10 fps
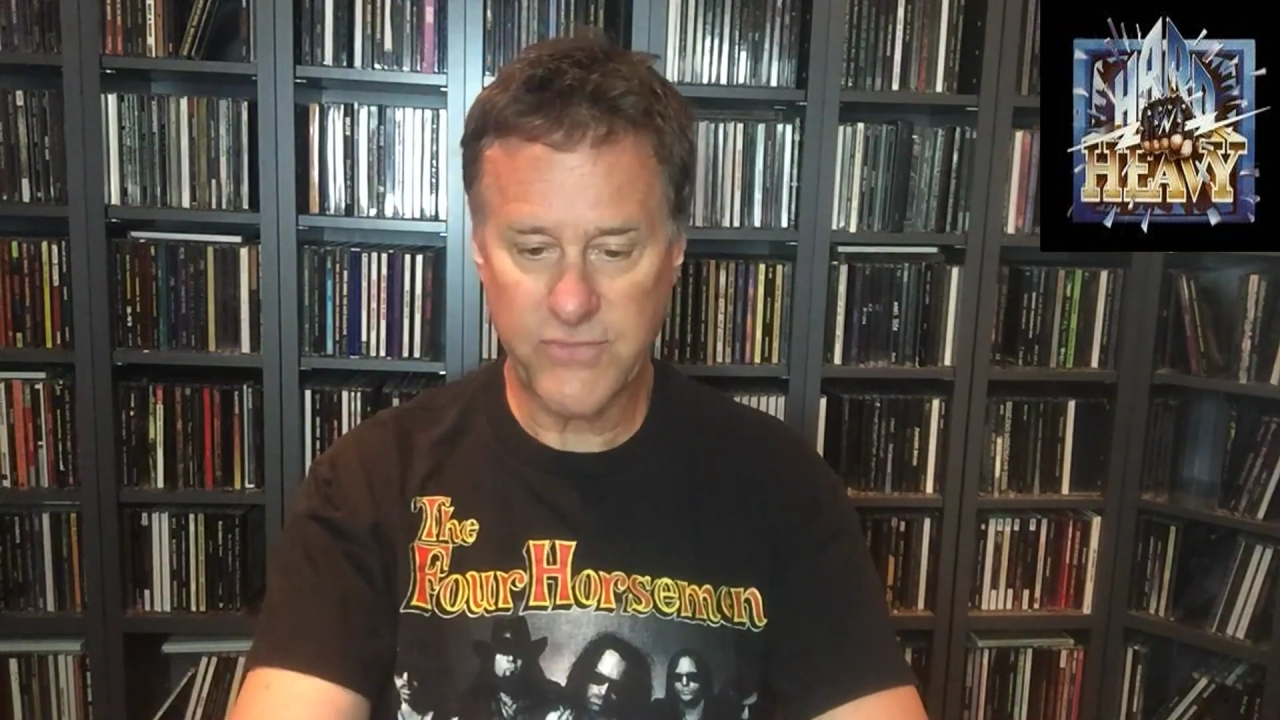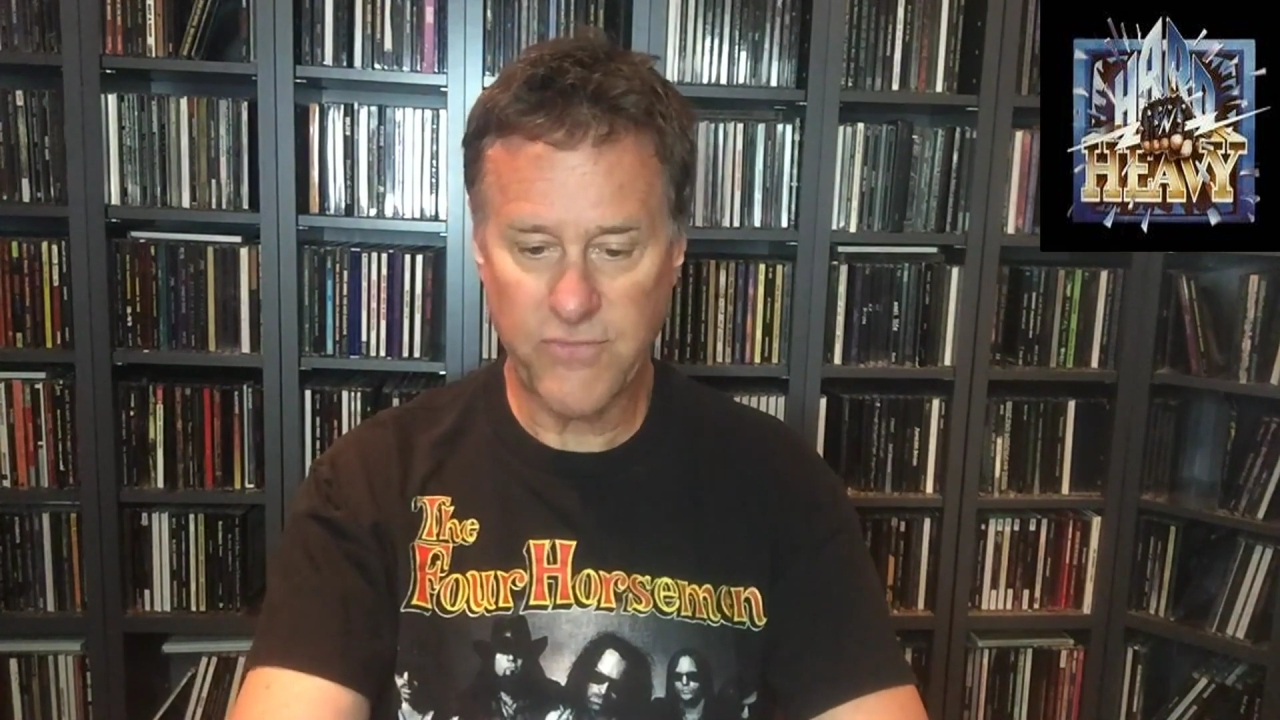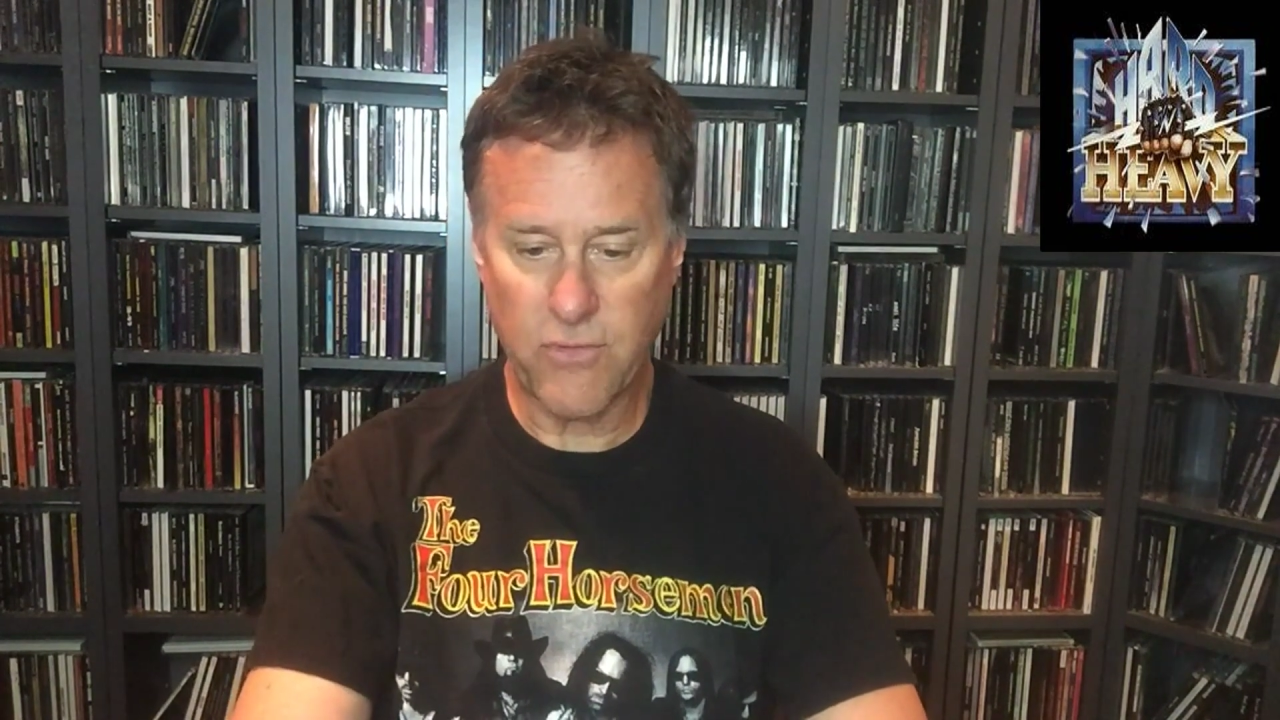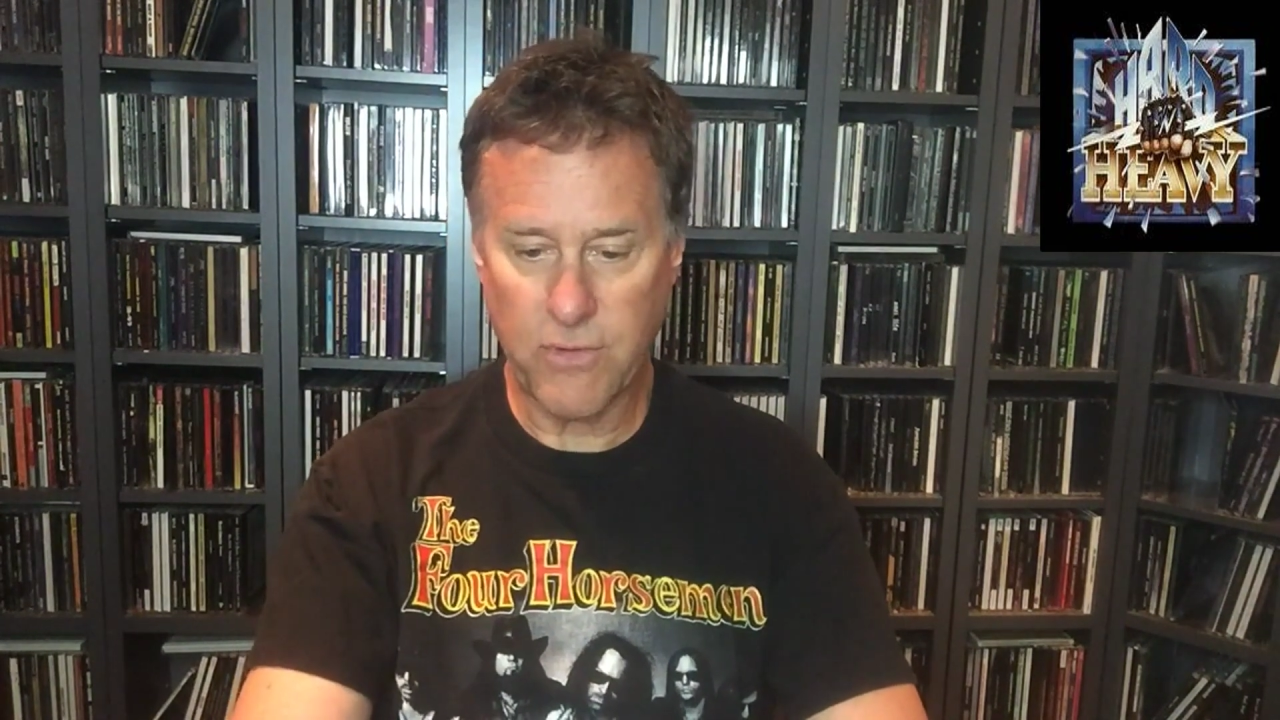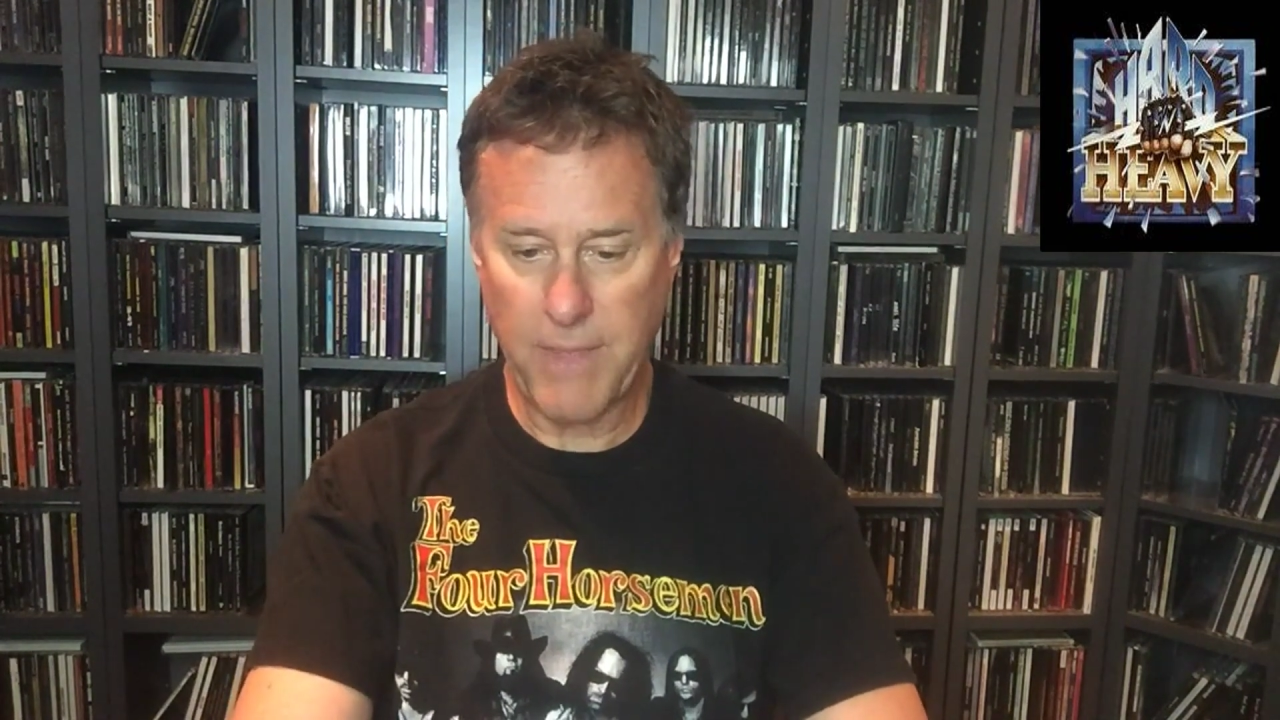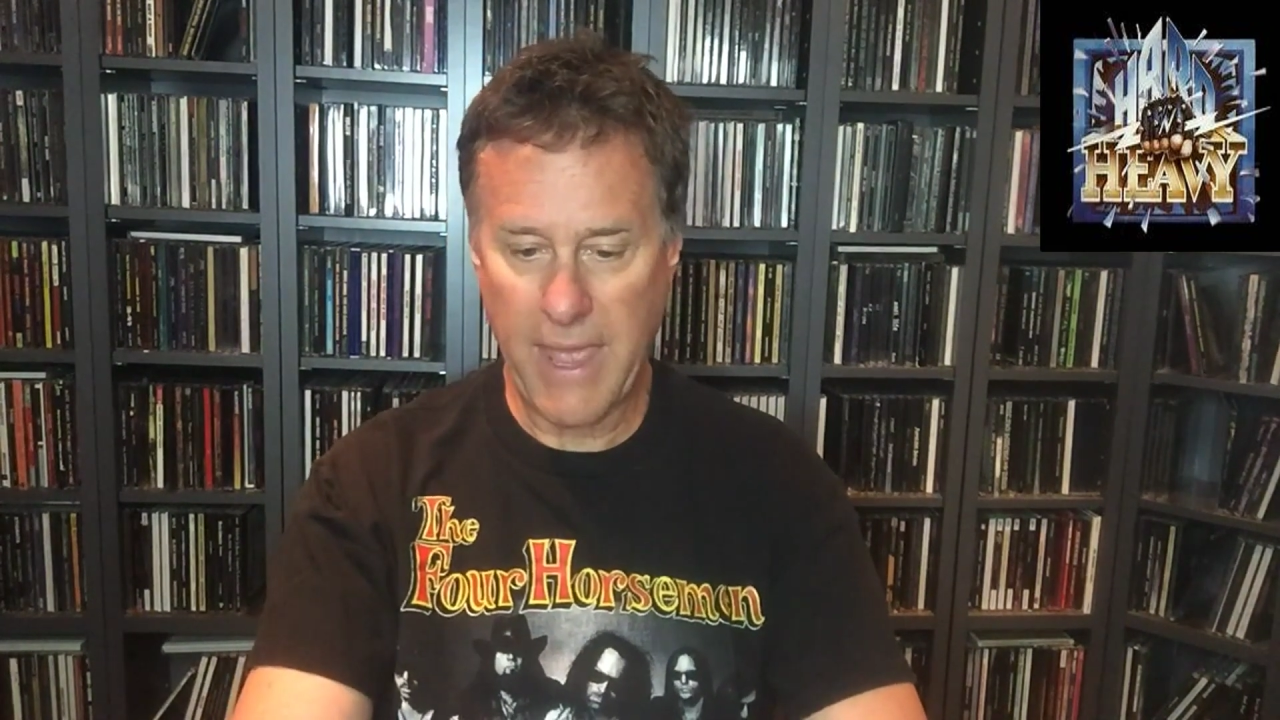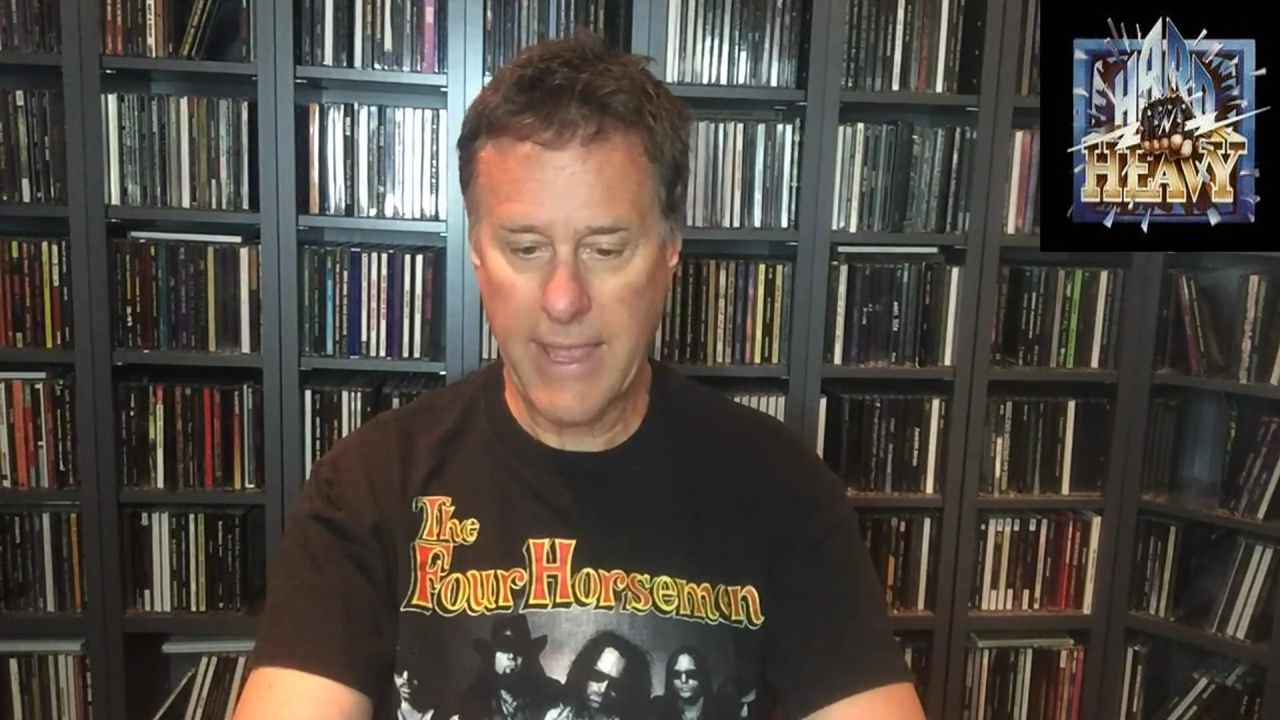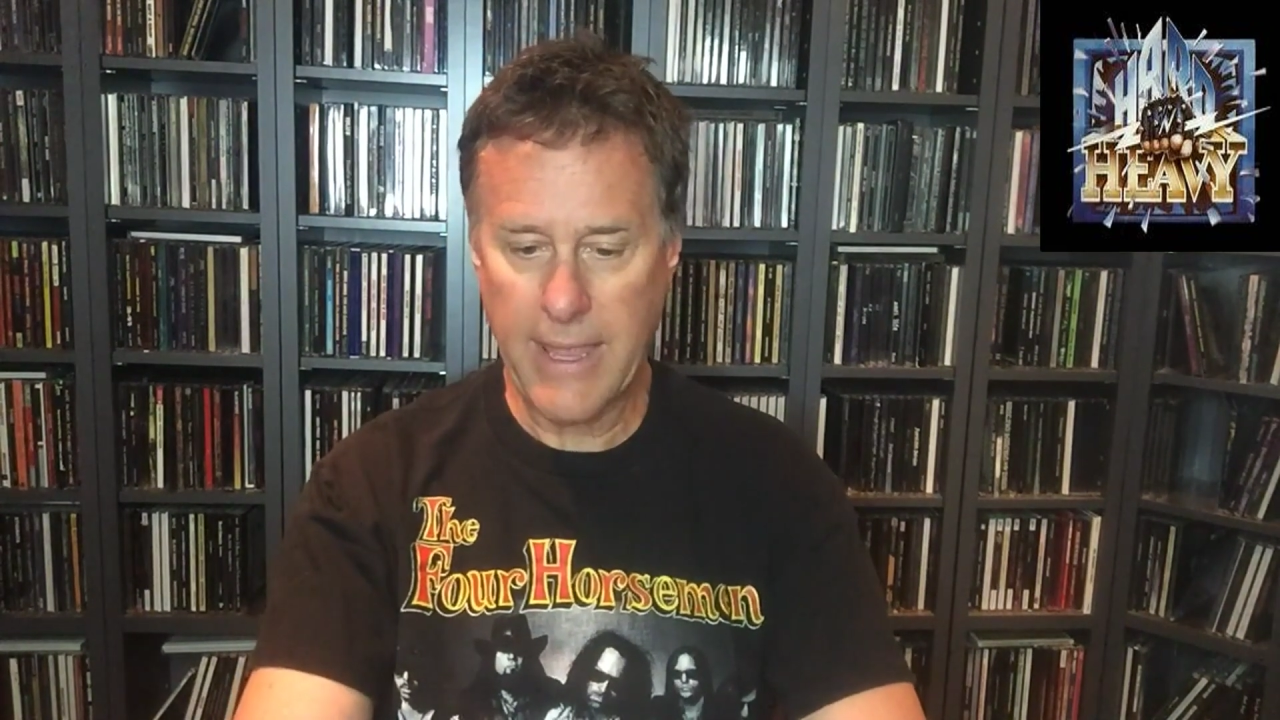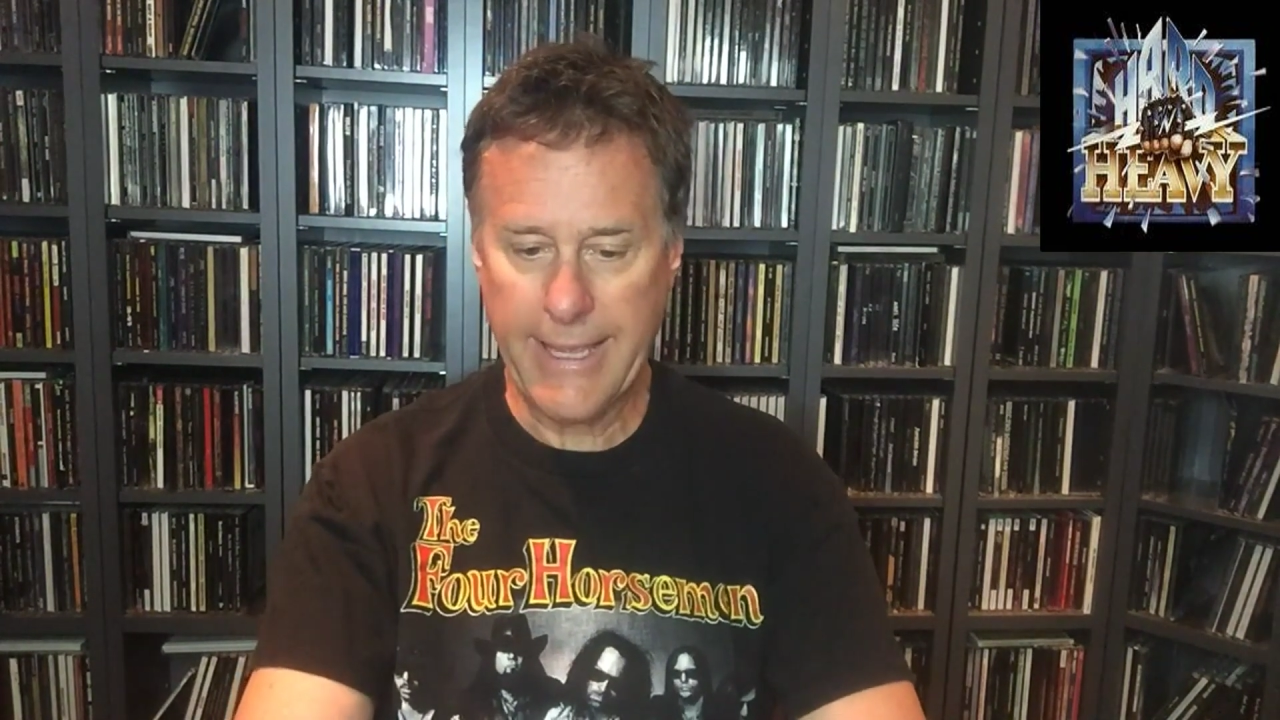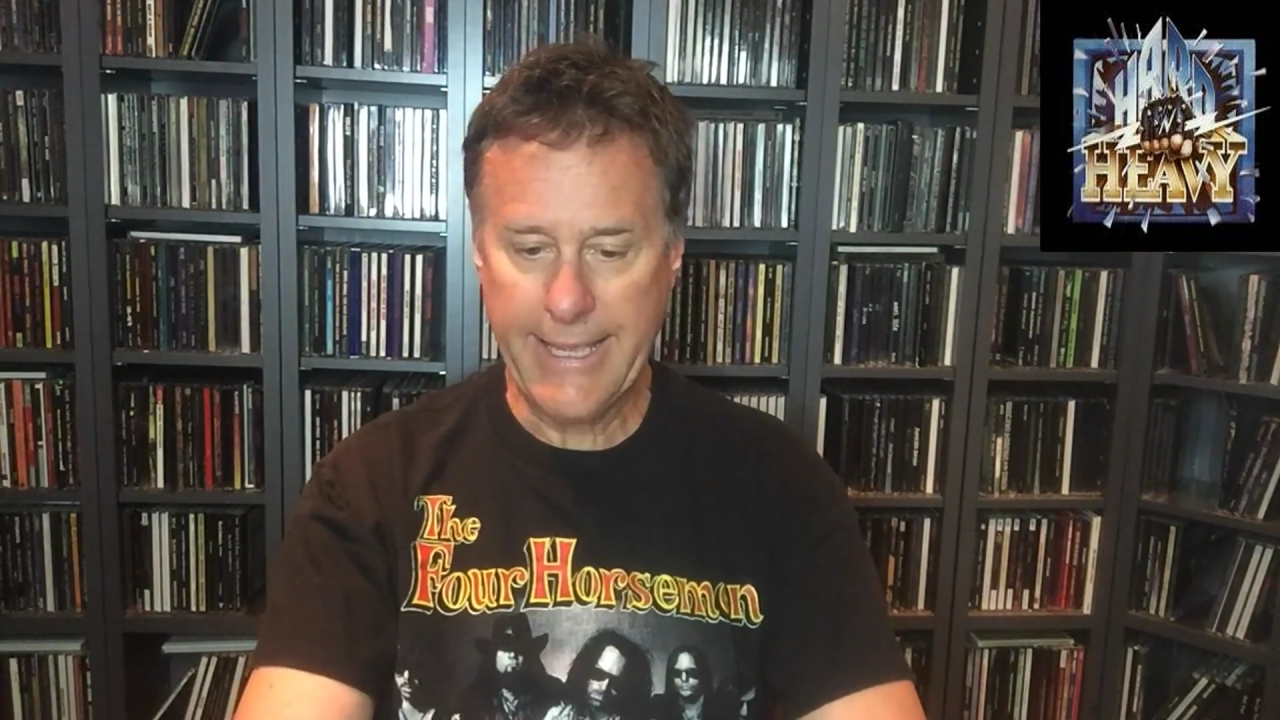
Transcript: for May.